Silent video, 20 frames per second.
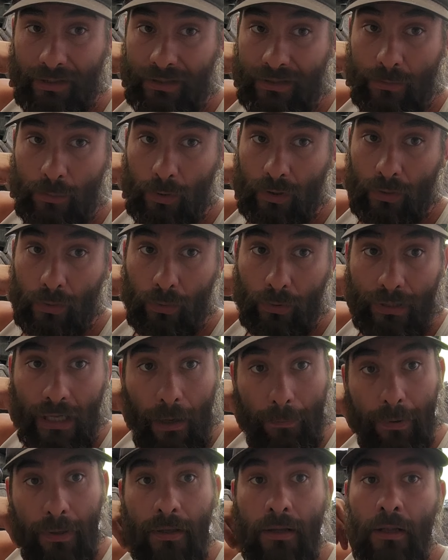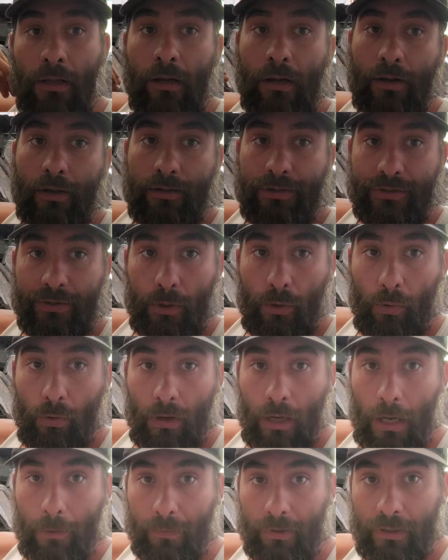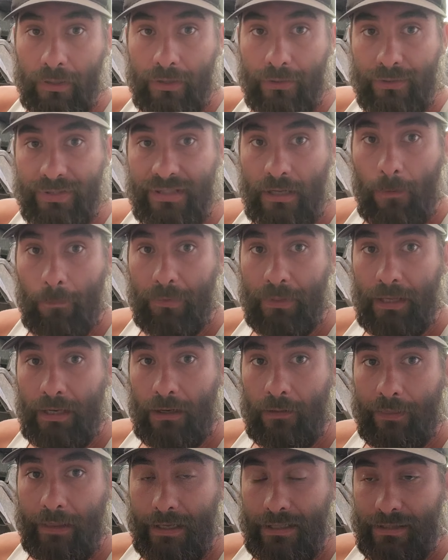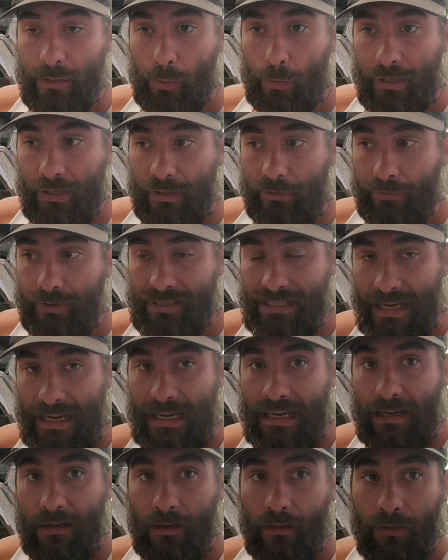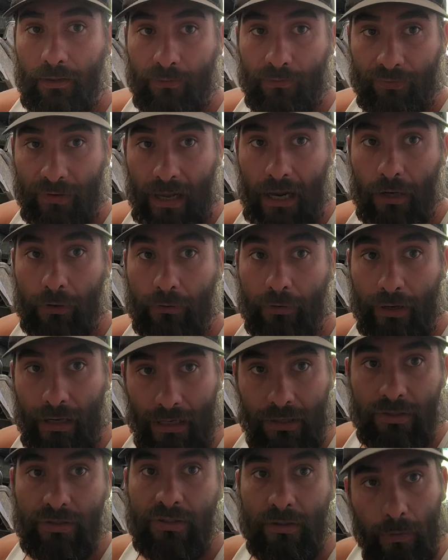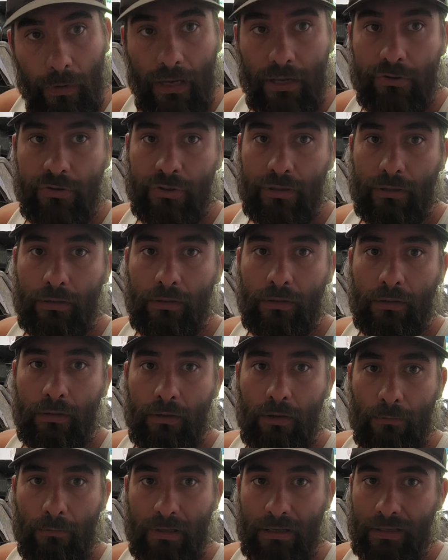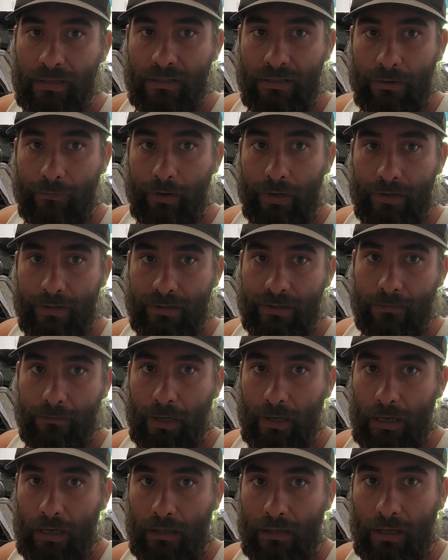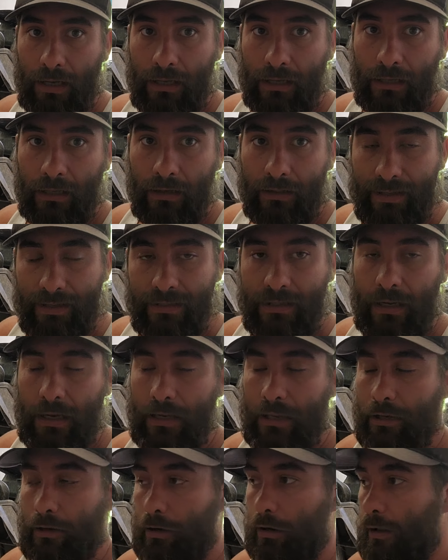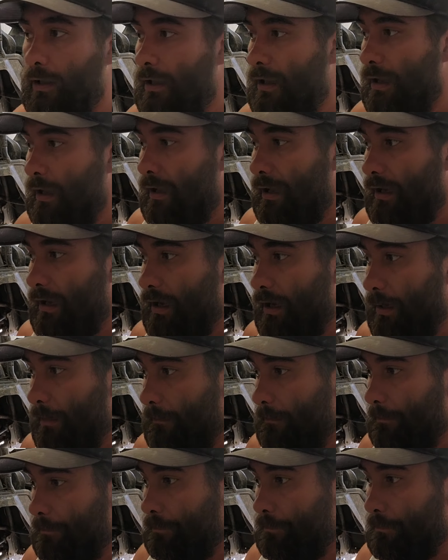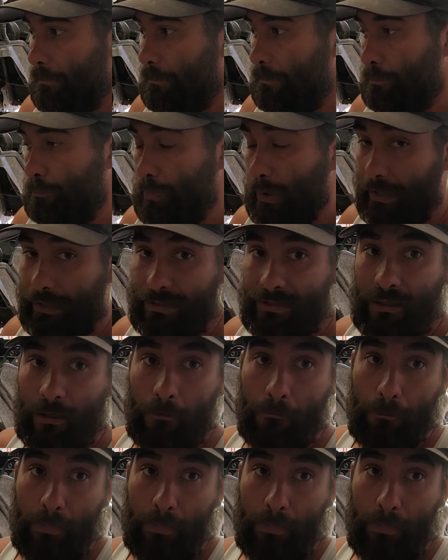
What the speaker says: doesn't want to hold up. So I'm going to do something that's going to retain the factory H2 engine because I've got some money tied into this guy here. But it's going to